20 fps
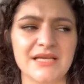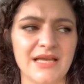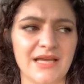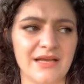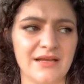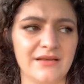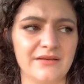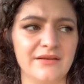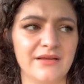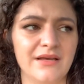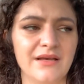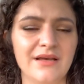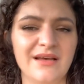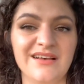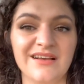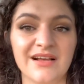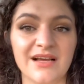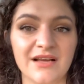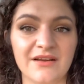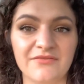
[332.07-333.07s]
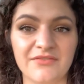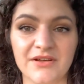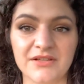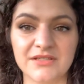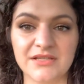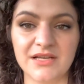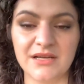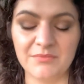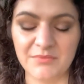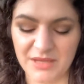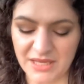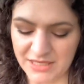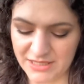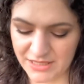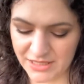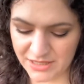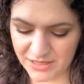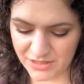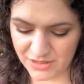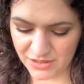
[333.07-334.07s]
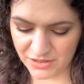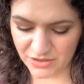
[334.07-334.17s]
and kind of felted in places.